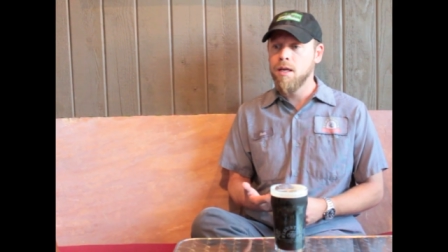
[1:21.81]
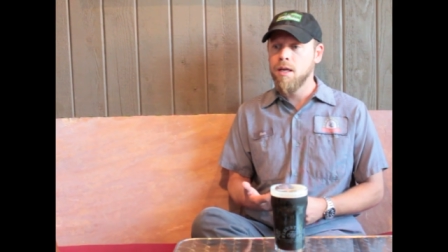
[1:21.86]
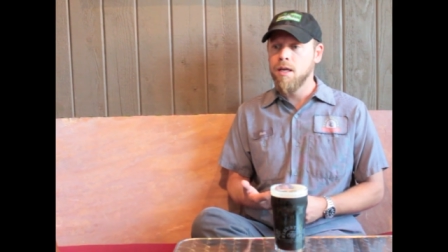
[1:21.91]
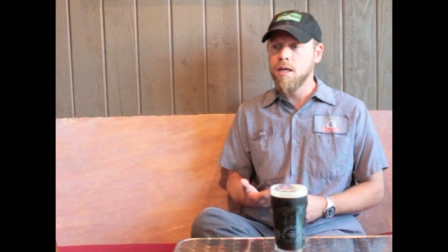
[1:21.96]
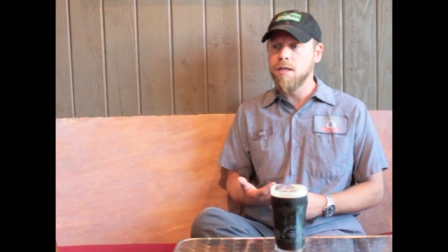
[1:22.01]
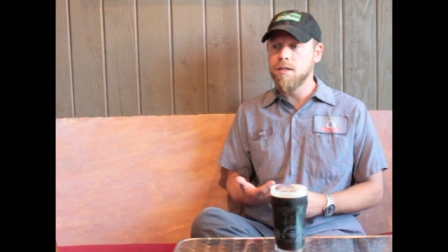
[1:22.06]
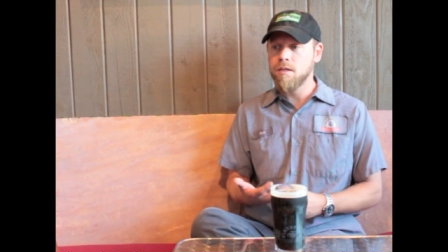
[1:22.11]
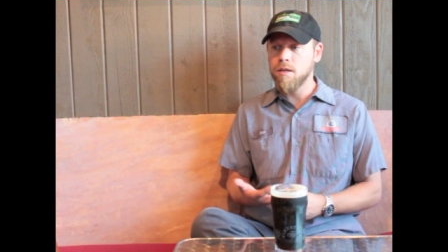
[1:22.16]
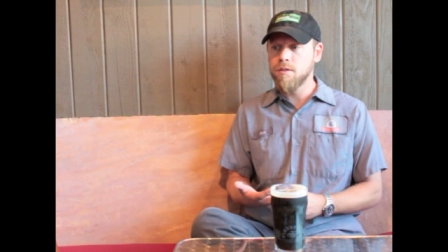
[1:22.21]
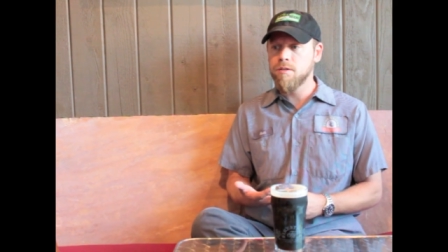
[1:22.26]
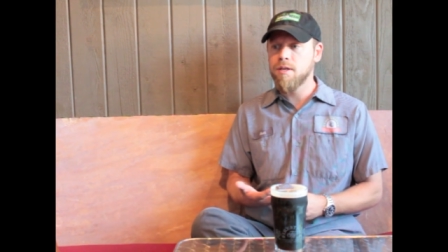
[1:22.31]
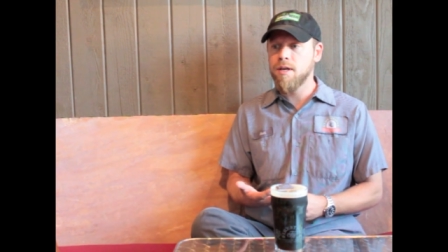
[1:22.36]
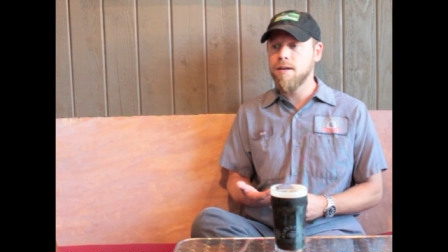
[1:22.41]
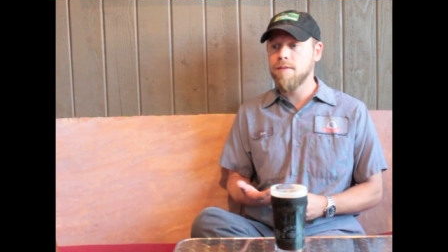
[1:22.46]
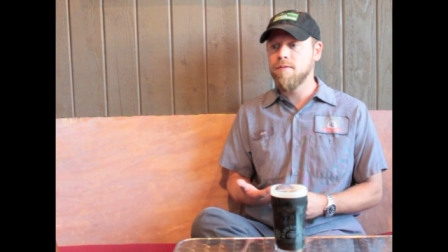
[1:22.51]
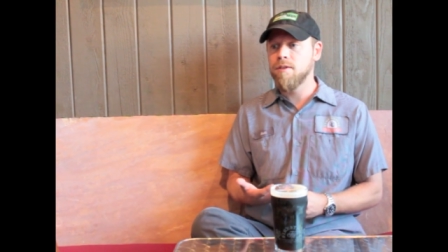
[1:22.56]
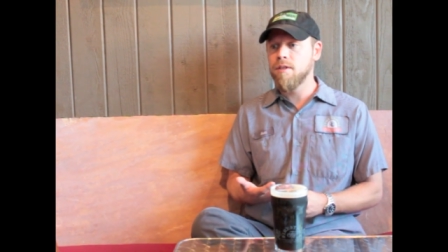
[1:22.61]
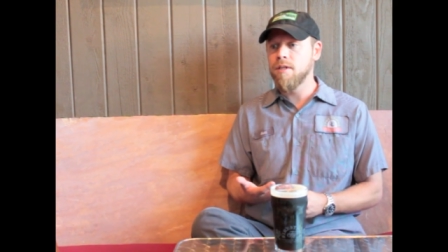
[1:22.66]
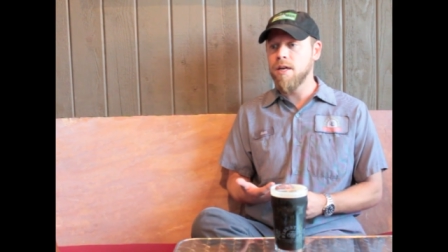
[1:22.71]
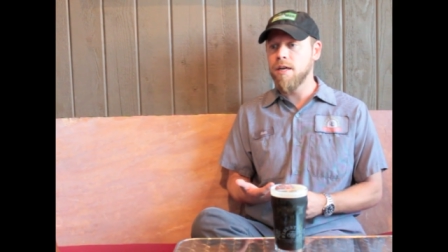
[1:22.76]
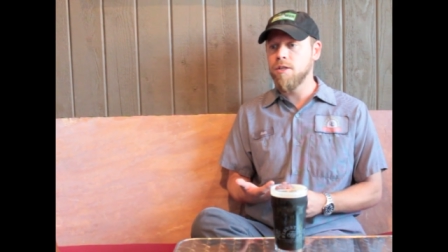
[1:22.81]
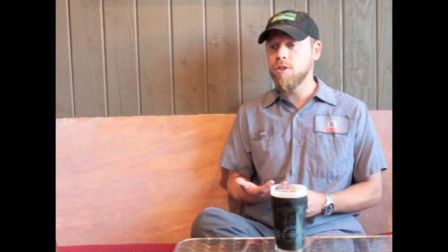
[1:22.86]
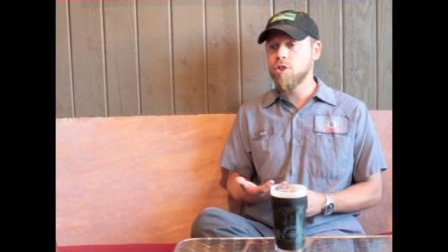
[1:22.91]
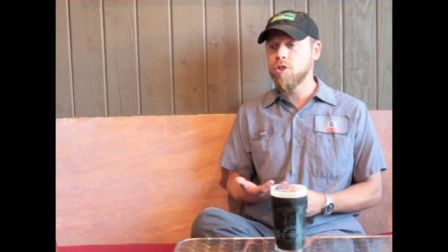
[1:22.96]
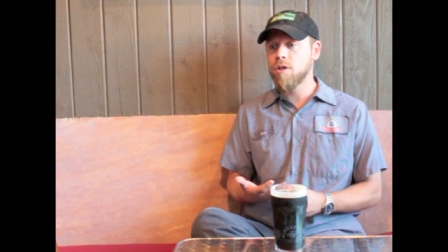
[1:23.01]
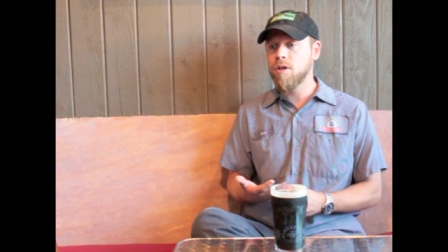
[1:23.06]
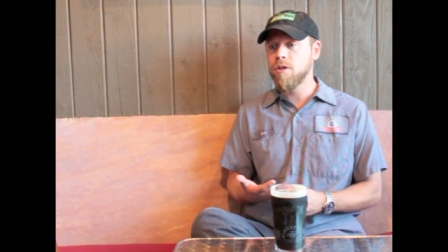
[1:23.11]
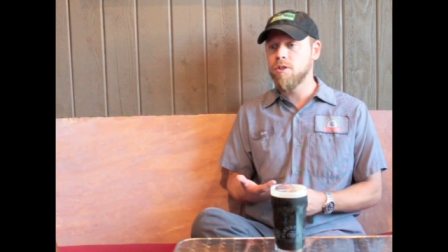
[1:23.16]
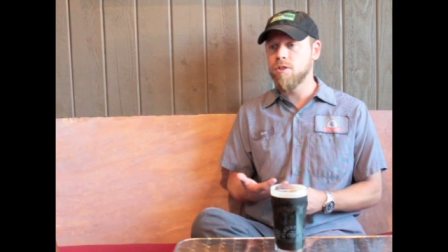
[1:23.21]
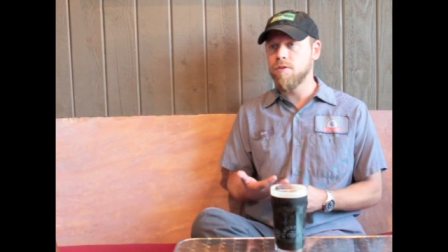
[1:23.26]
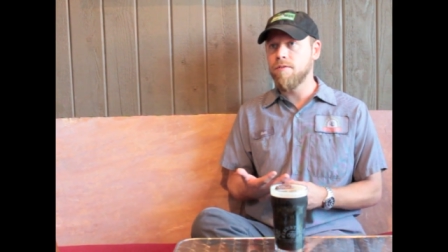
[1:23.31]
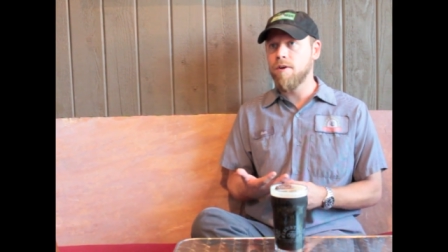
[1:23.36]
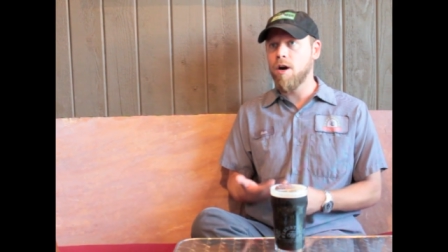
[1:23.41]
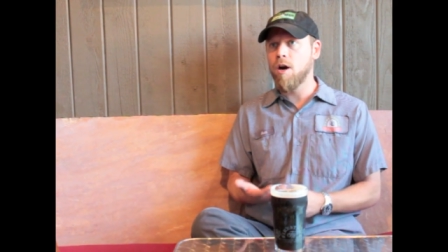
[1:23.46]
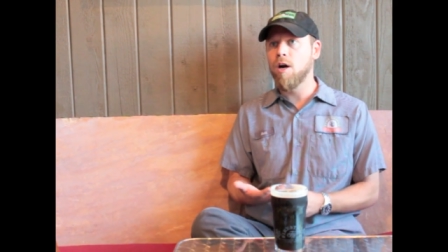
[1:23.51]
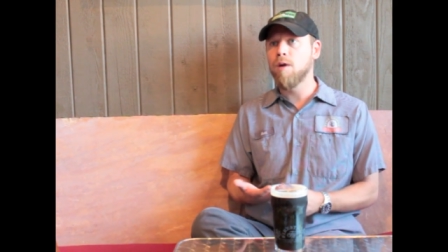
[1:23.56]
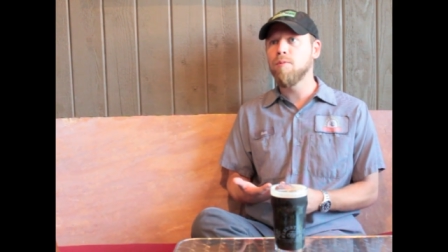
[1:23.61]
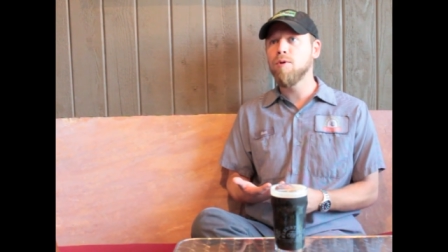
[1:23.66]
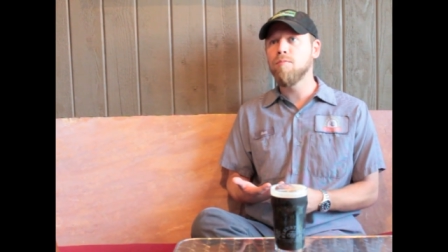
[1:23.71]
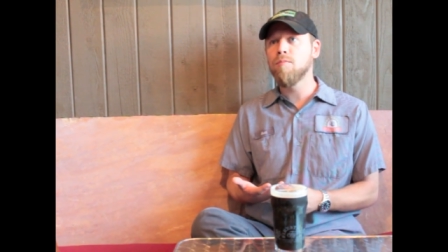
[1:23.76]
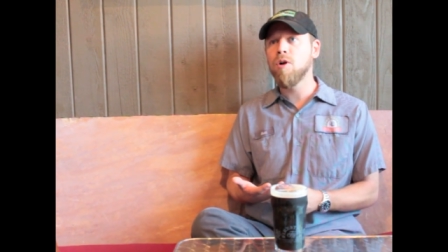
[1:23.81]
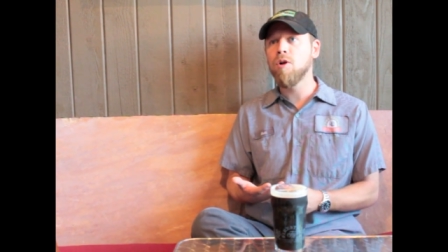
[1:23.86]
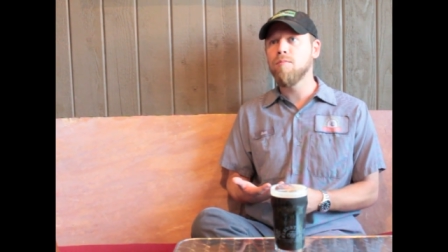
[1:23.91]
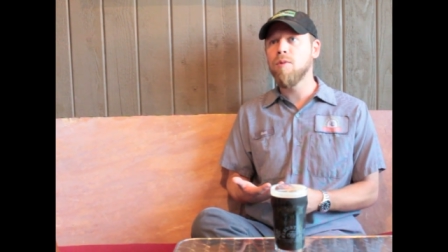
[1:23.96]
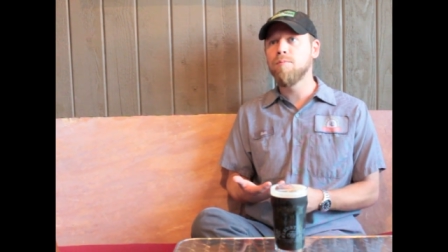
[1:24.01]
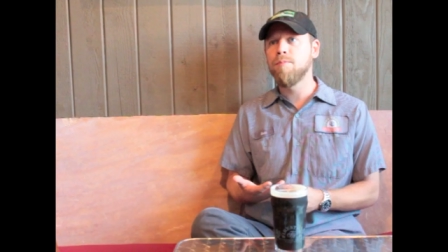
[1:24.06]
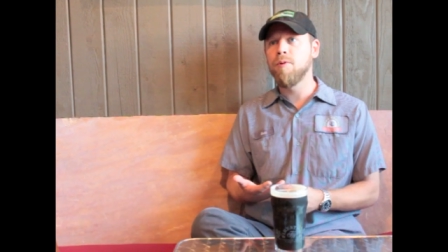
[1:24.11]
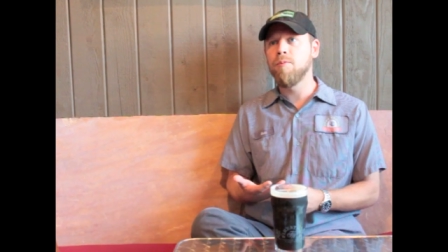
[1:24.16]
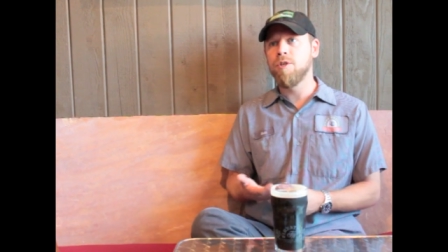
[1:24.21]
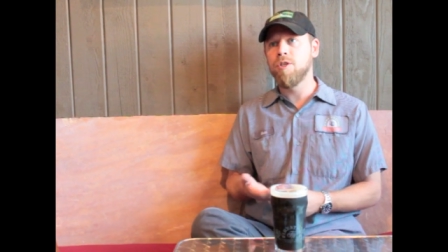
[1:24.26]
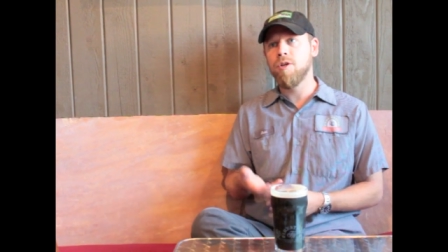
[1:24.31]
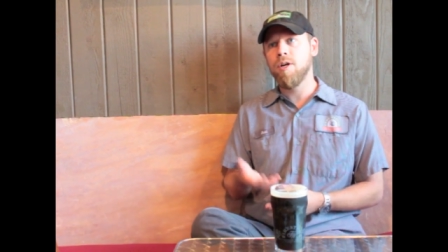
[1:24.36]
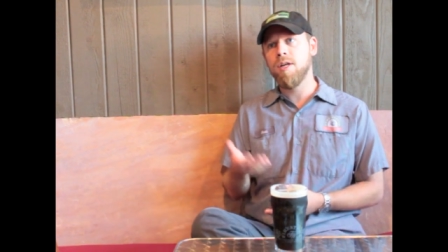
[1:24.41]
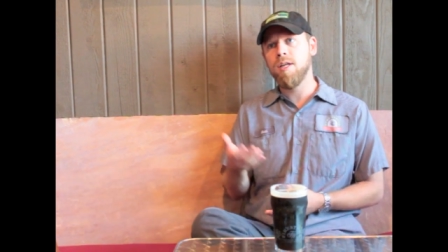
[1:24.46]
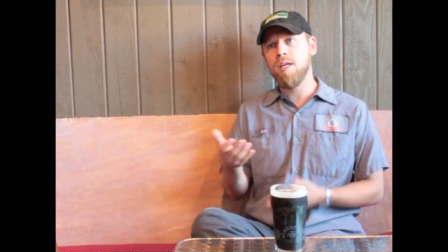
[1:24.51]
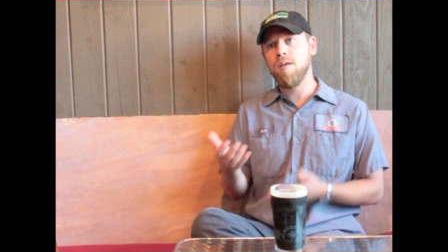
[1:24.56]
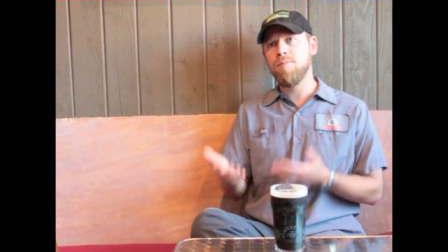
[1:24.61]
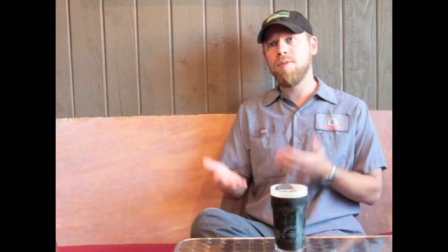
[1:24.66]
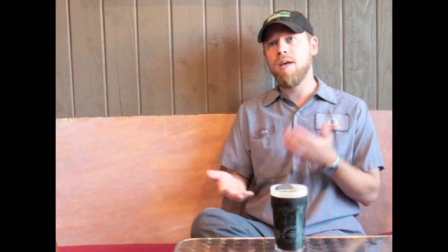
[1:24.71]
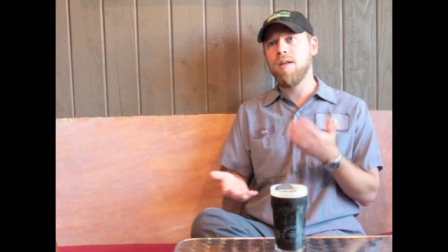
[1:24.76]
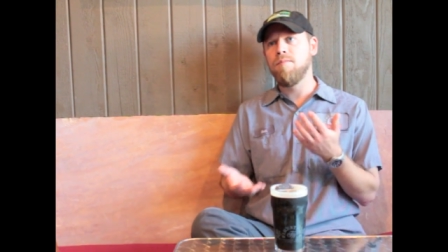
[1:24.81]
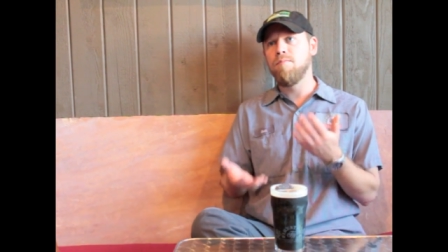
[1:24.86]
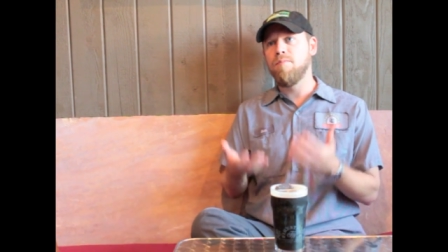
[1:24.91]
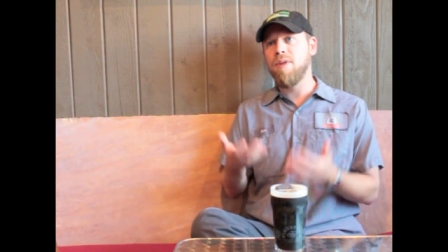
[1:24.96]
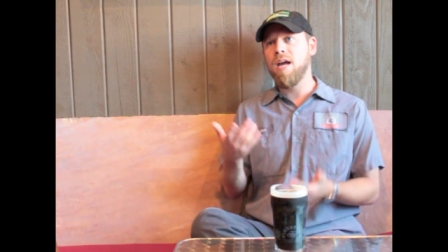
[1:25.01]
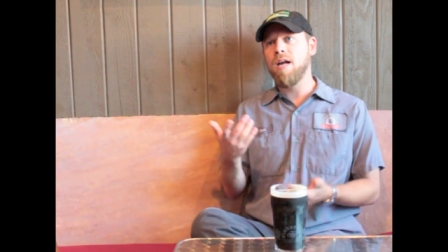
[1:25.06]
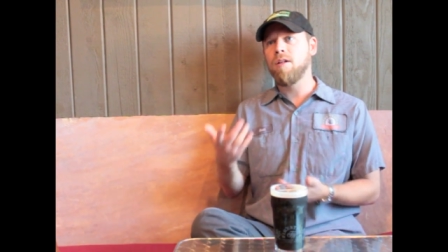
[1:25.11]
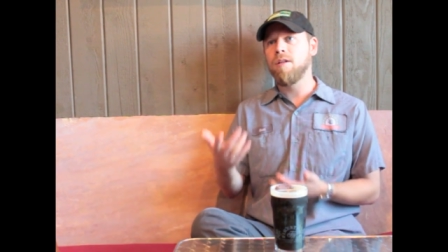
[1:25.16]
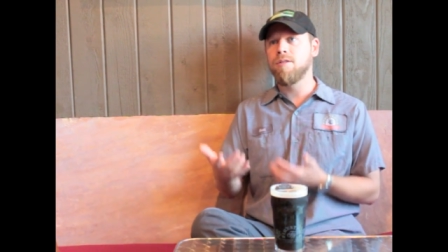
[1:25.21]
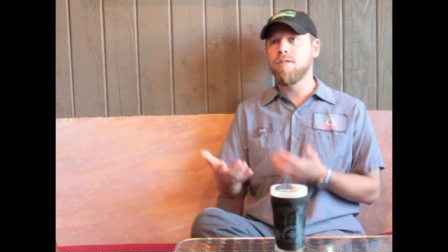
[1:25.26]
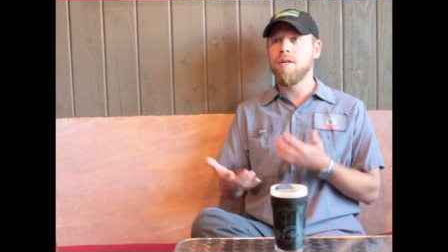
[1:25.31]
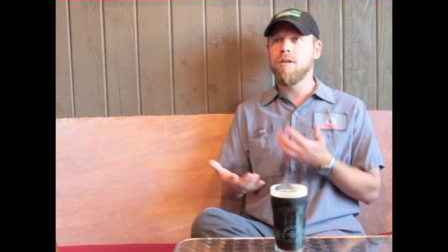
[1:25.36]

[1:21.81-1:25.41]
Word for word: It does have a nice charge of caramel malt, but we try to keep that in balance.